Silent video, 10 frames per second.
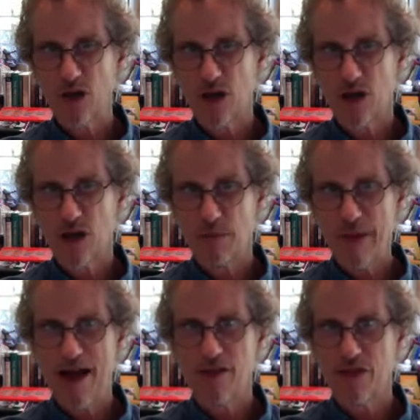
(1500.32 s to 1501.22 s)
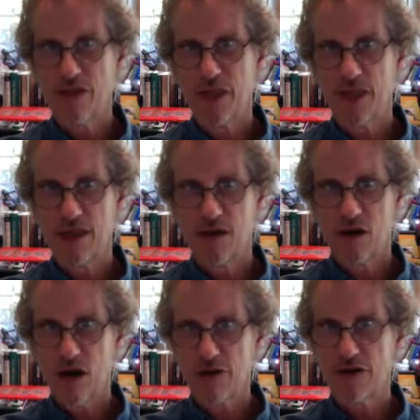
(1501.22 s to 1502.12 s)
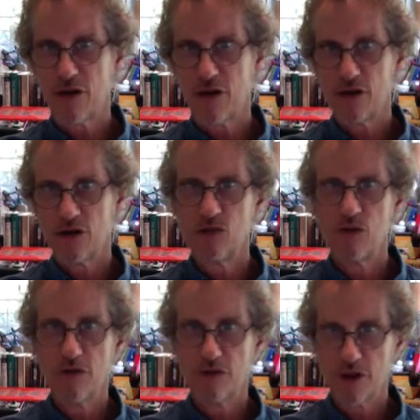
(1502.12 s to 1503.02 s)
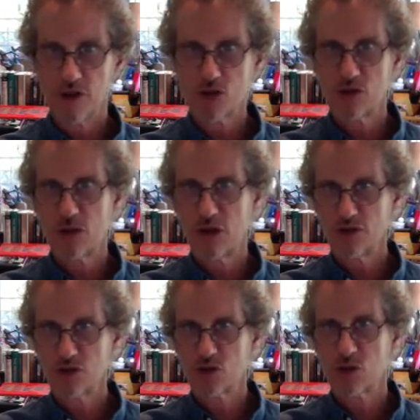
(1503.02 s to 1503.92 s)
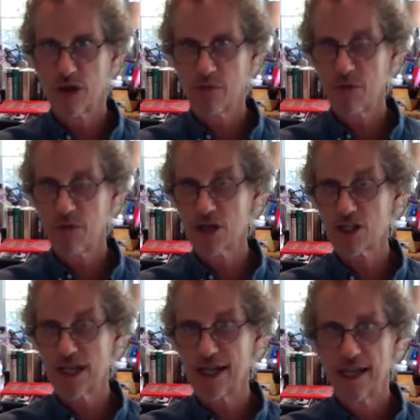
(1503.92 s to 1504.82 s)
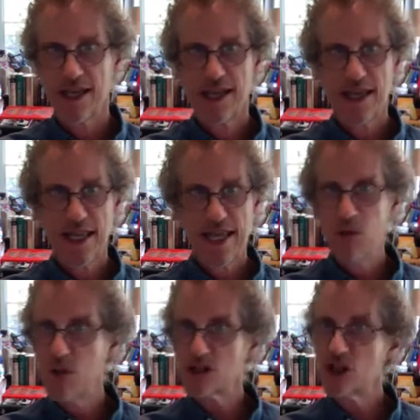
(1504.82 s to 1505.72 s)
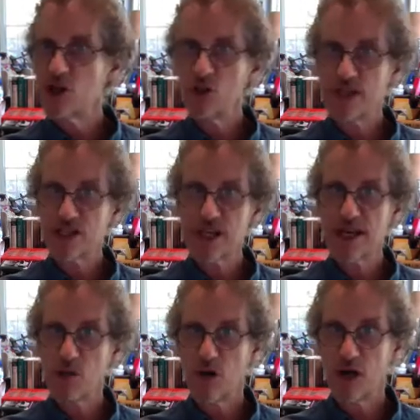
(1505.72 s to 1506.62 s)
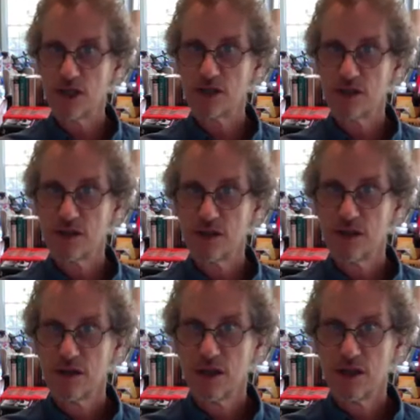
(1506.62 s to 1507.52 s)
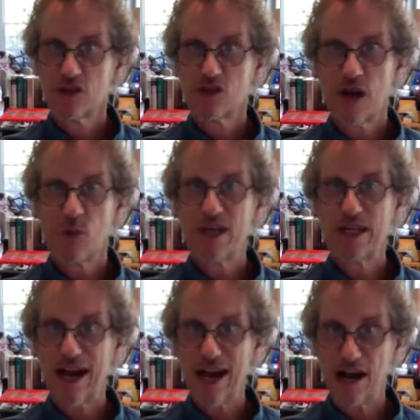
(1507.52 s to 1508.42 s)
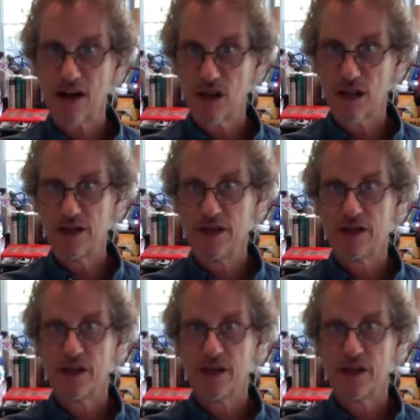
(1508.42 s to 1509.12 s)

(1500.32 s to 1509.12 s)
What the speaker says: about the author who wrote those 20 books, and he wasn't who he said he was. So I went to Ireland,